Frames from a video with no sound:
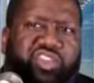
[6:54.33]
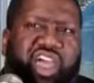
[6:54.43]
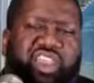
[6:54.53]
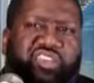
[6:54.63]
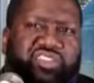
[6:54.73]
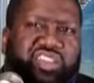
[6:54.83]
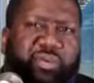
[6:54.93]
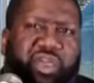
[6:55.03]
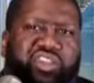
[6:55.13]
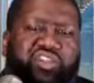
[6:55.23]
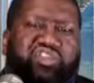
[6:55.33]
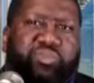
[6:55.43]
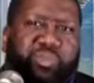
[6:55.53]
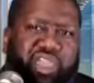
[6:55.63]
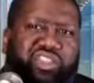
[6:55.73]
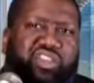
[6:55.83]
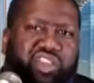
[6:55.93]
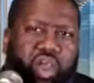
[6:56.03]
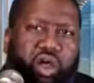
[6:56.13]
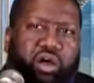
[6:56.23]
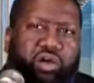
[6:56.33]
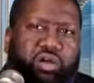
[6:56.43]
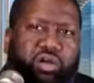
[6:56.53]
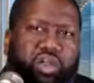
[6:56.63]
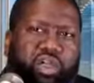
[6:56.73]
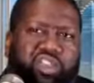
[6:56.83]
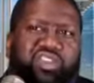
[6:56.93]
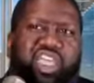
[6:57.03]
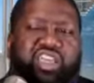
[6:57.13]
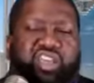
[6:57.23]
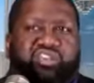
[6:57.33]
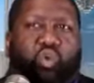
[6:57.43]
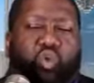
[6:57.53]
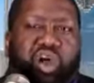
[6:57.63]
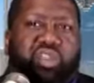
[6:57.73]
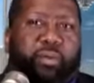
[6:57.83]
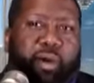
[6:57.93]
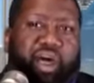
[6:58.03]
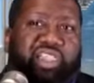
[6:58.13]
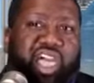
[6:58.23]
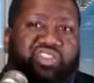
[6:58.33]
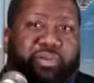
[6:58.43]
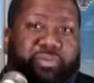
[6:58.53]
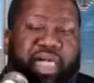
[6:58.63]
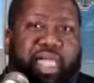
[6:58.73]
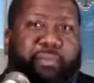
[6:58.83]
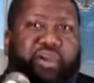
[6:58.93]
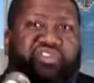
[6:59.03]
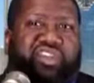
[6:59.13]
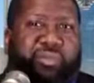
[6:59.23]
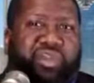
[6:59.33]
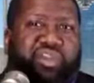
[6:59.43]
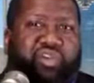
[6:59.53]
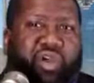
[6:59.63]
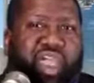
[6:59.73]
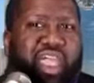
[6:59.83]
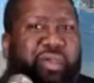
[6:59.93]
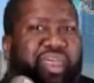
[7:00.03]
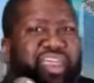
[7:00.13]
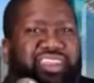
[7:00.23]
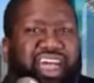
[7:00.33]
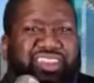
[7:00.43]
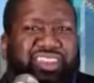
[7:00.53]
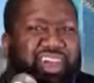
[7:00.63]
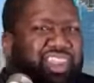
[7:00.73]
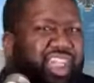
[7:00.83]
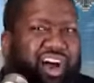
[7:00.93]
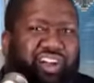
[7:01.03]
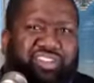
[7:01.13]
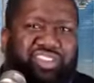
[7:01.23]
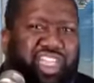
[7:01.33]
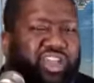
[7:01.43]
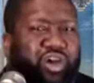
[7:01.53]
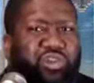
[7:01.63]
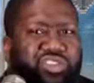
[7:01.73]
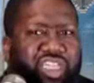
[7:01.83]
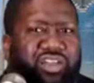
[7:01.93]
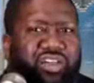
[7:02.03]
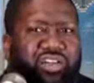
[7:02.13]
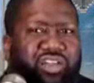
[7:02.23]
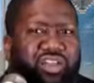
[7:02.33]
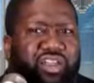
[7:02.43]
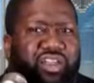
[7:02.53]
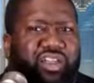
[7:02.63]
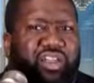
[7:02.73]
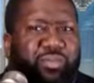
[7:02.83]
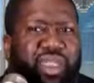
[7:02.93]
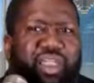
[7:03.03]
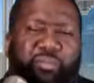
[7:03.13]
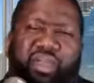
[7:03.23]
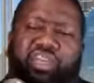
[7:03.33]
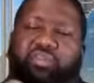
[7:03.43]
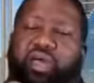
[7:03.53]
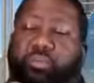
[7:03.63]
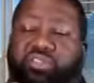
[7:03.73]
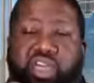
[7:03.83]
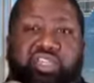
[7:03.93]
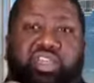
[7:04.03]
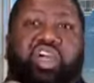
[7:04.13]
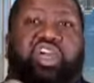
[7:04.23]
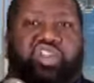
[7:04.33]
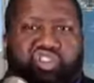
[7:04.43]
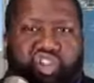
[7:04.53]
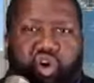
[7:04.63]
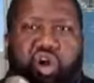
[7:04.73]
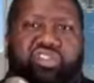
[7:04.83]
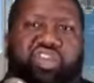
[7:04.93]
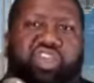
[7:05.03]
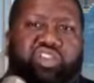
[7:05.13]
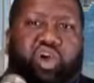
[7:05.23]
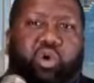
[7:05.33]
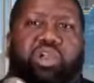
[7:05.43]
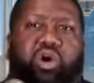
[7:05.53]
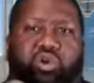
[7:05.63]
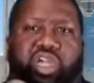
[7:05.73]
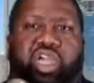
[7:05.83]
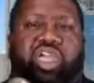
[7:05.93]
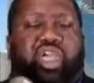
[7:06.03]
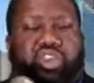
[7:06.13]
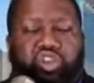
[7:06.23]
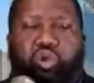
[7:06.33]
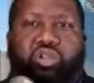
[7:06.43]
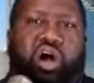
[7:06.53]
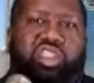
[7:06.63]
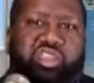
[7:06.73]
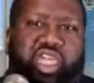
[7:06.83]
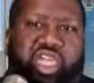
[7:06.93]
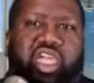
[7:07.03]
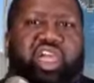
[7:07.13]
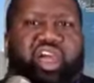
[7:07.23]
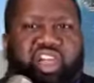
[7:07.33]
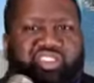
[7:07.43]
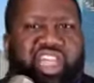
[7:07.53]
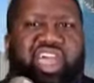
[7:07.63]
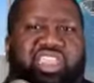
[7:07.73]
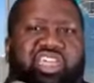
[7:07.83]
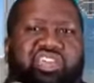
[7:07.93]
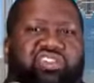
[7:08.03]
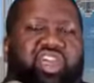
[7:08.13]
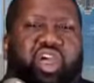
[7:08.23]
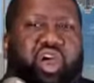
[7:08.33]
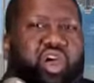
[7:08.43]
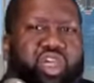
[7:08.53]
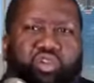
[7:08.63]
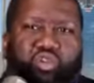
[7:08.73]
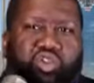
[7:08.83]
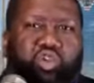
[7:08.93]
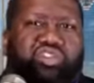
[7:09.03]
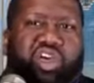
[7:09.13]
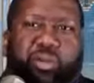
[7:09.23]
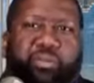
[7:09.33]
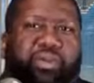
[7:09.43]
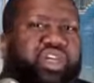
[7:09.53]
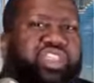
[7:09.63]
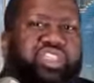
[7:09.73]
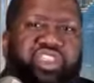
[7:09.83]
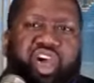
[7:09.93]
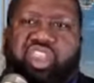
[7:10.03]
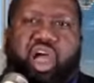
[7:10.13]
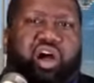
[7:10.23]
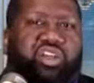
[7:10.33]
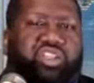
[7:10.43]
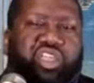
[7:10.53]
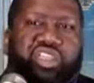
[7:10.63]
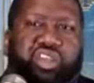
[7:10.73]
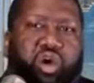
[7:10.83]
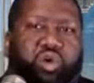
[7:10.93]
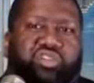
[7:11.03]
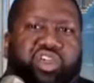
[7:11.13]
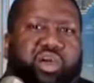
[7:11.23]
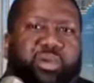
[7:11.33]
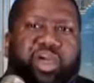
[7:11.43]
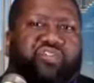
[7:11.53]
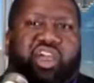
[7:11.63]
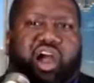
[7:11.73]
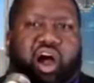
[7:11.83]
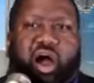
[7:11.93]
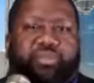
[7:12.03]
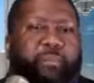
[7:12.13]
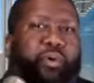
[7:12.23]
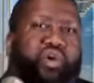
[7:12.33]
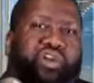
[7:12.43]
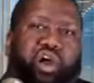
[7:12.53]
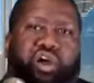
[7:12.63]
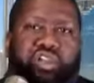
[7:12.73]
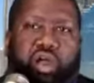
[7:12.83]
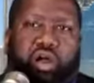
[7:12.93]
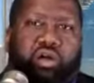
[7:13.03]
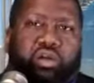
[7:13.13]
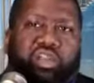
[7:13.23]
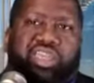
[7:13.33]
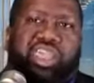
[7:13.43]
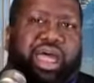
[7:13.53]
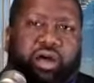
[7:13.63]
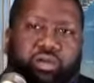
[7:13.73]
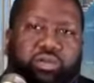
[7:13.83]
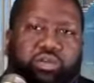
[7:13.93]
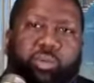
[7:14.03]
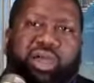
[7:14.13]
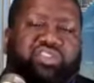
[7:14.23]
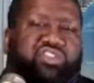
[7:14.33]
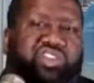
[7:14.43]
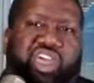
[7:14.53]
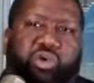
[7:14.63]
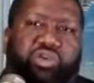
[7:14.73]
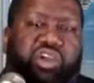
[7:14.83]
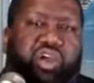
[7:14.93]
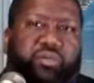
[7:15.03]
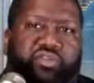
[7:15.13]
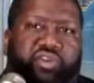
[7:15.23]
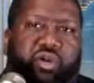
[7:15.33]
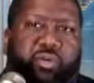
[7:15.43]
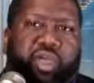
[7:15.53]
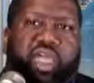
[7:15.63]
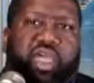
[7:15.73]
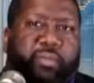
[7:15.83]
China is sitting up there disrespecting y'all. Saying because one alleged black person committed a crime, now none of y'all can stay hotel? Man, I'm telling you, you should go and say, you know what? Okay, new law today. A Chinese do something, none of y'all can get in a hotel. Matter of fact, I'm deporting all y'all. Get out. Go back to China where you come from.